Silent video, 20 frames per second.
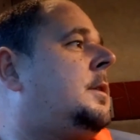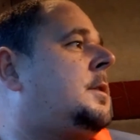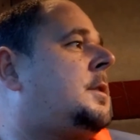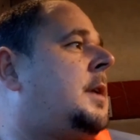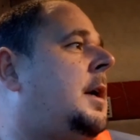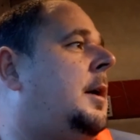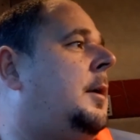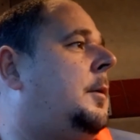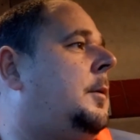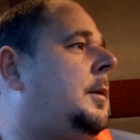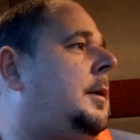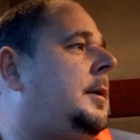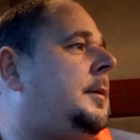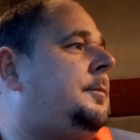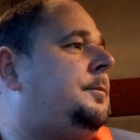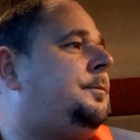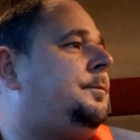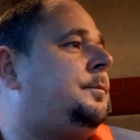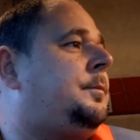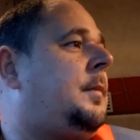So
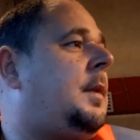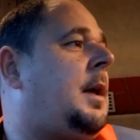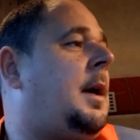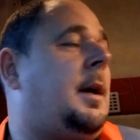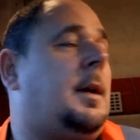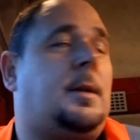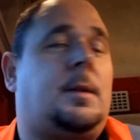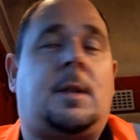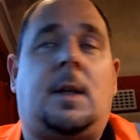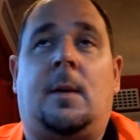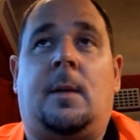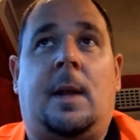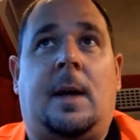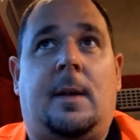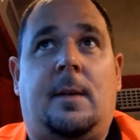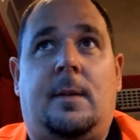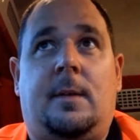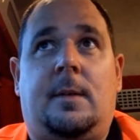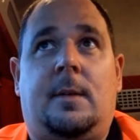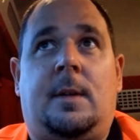um, yeah, so
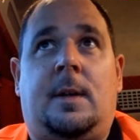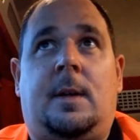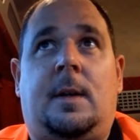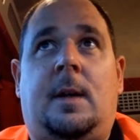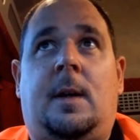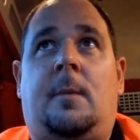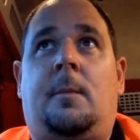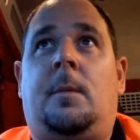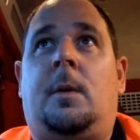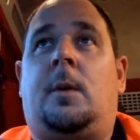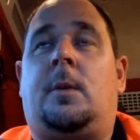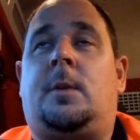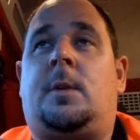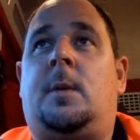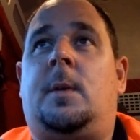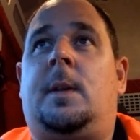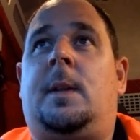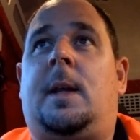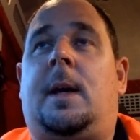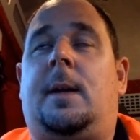that uh, I'm not
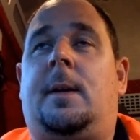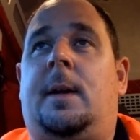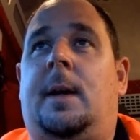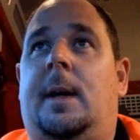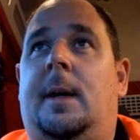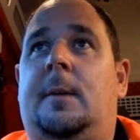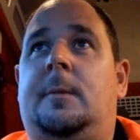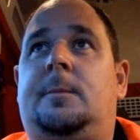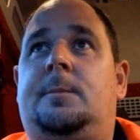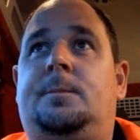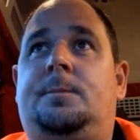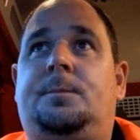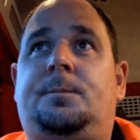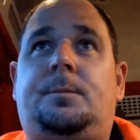doing that now.